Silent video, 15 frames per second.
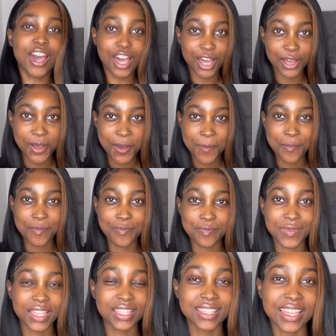
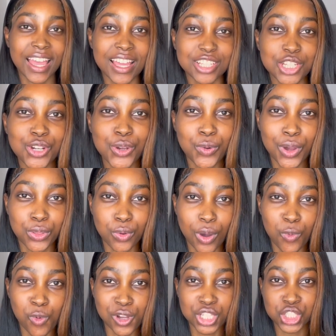Yeah, I don't know who I thought I
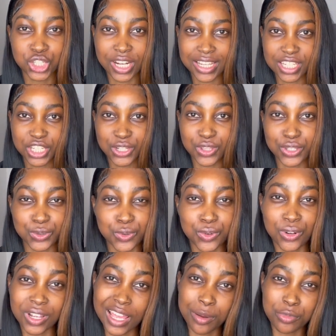was trying to do this
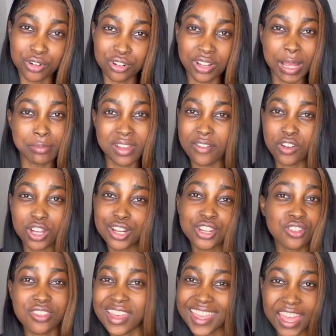all on camera. I'm never gonna
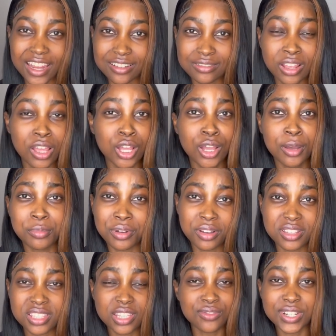do that again
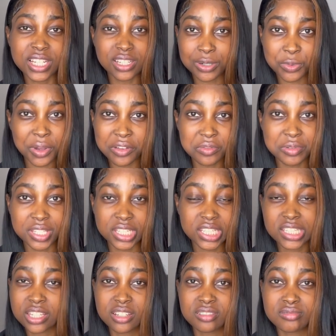because it really didn't work for me.
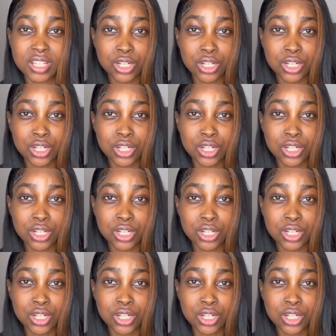It didn't.